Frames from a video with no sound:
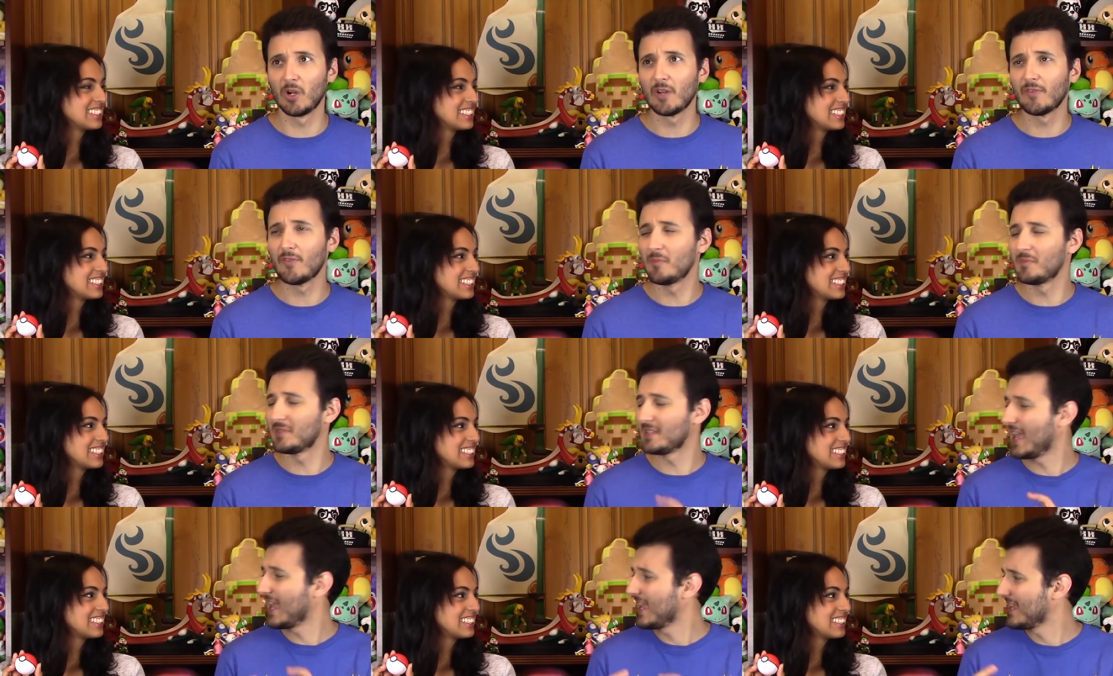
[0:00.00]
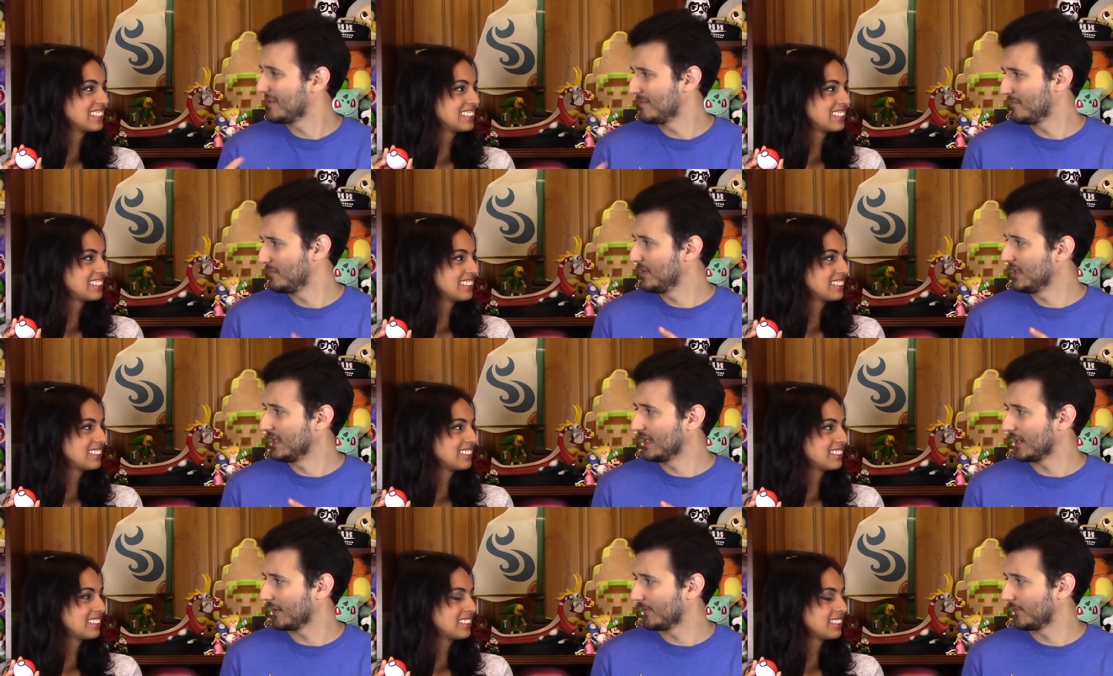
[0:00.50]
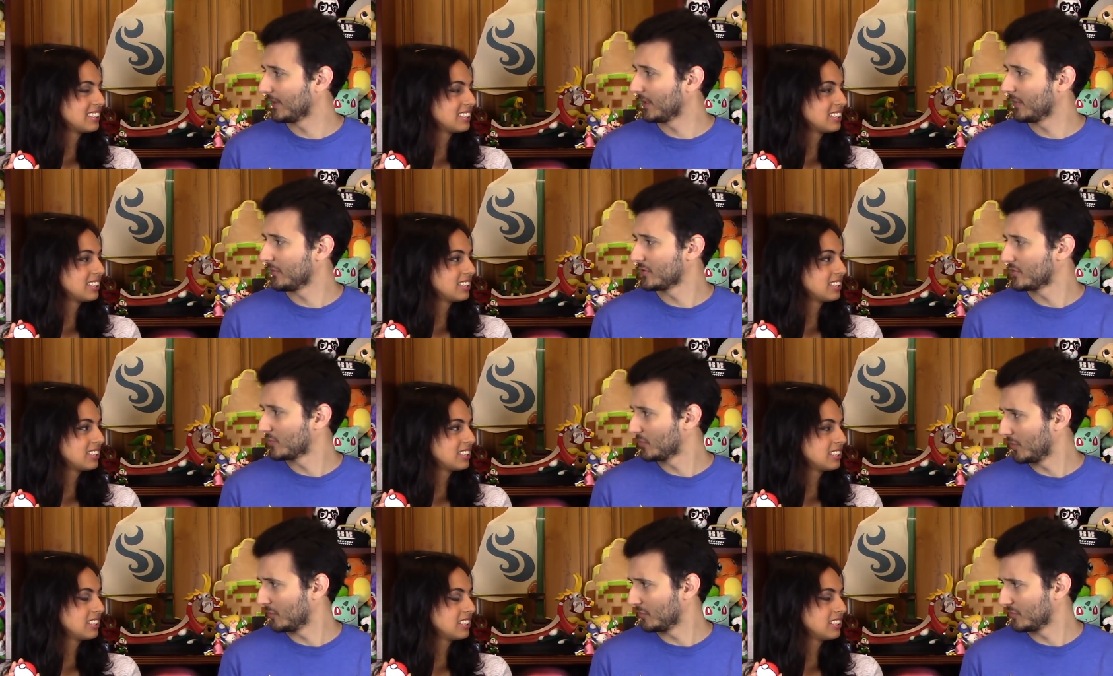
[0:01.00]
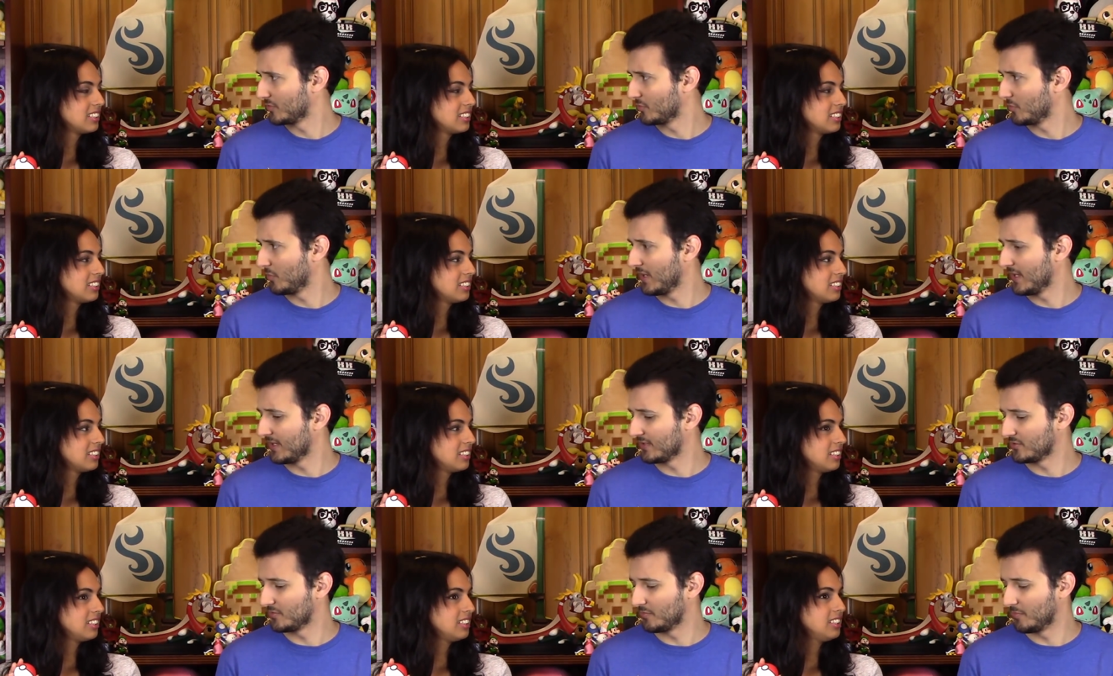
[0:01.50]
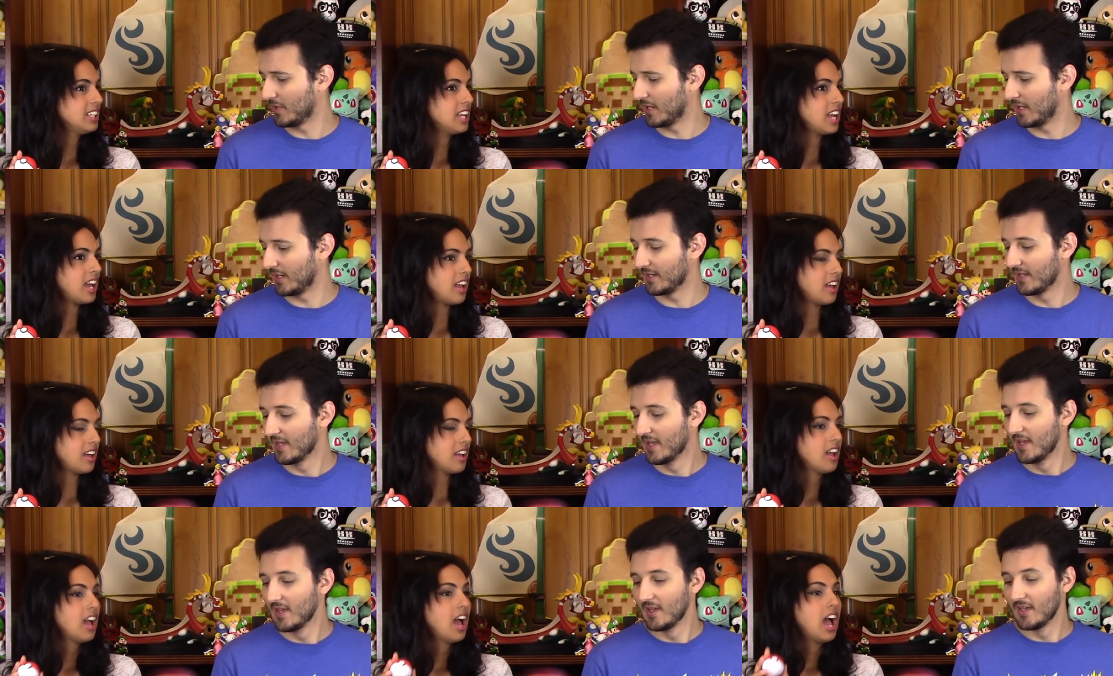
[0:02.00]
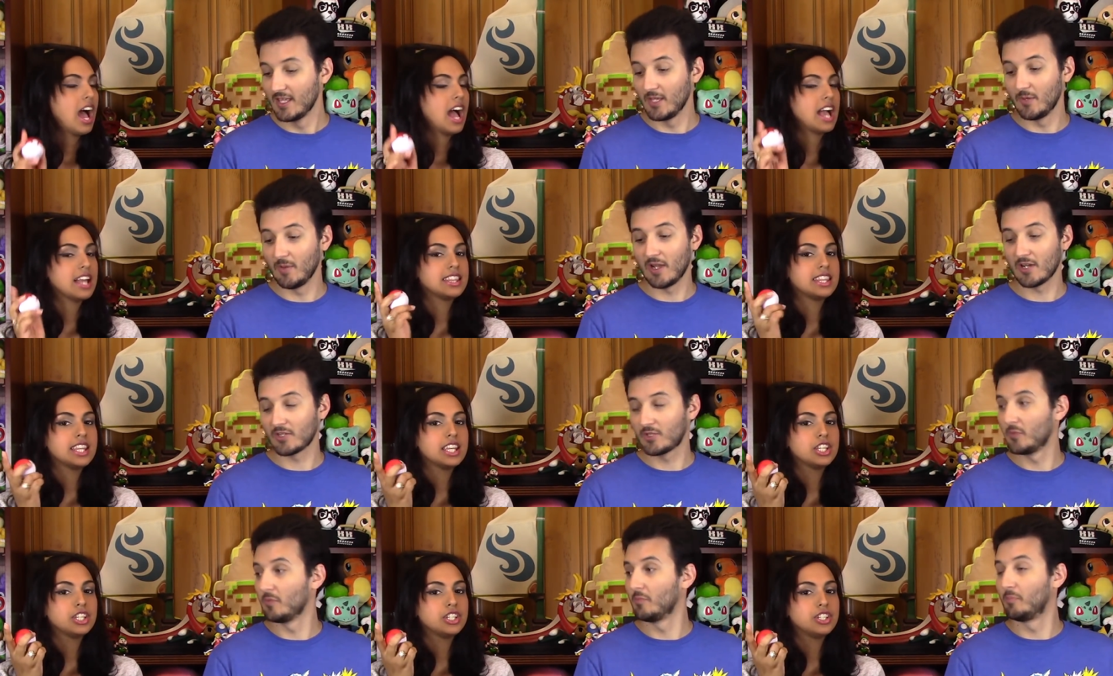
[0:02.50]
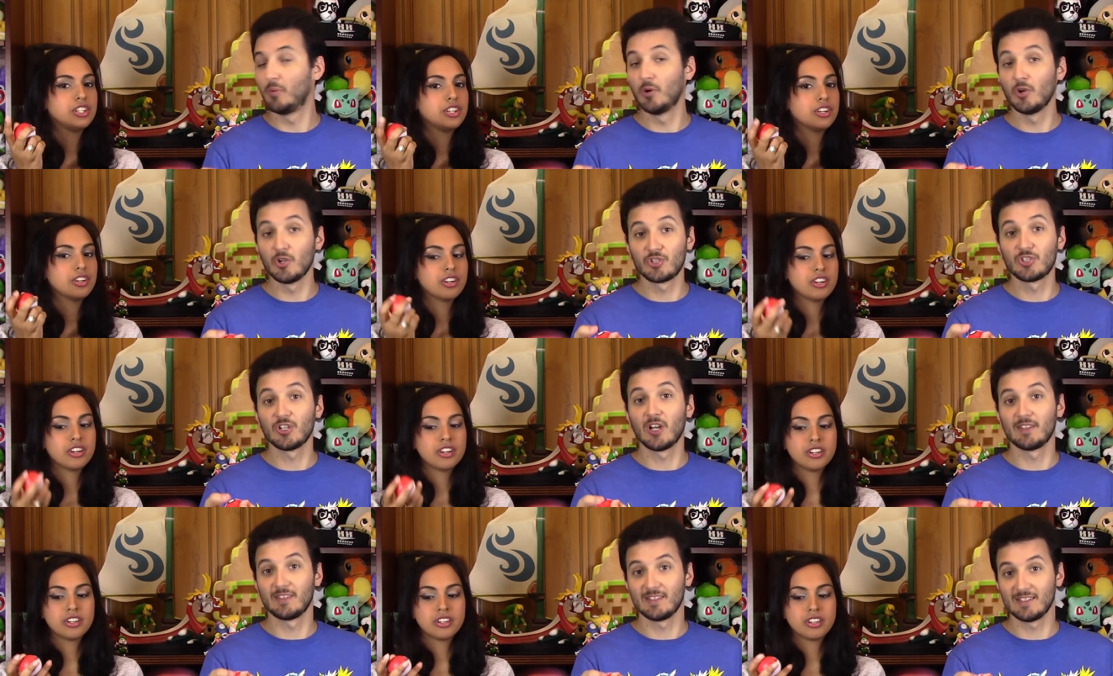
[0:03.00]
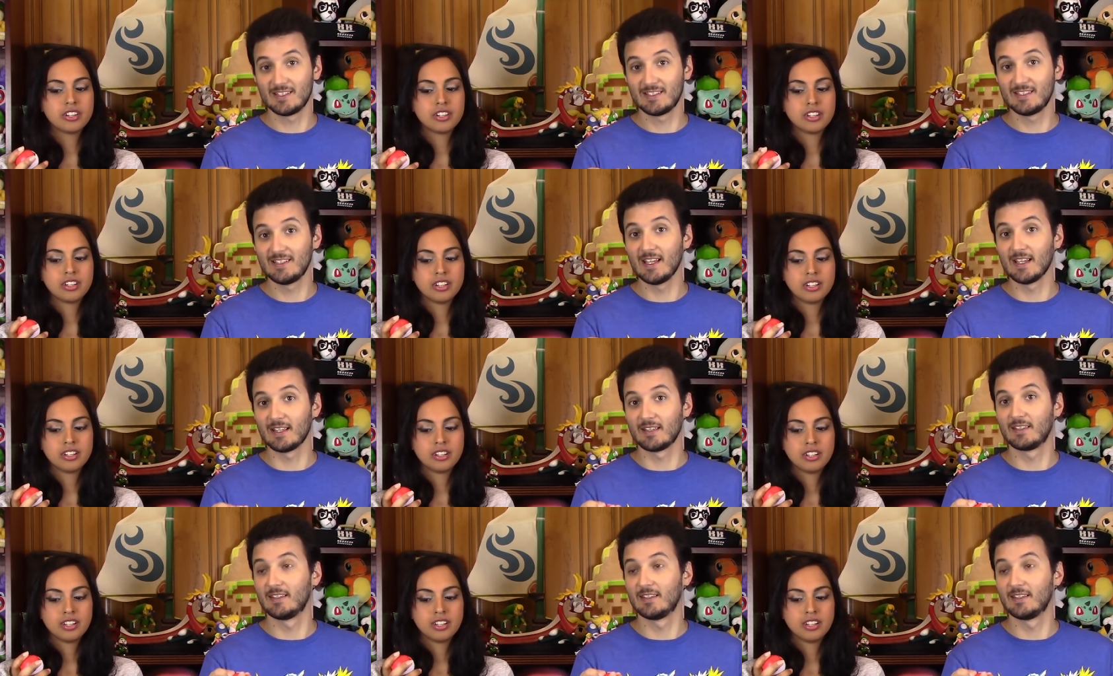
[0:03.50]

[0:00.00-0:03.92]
Speaker 1: One of them's A and B. I forget which one was which, but yeah. you I actually push on the stick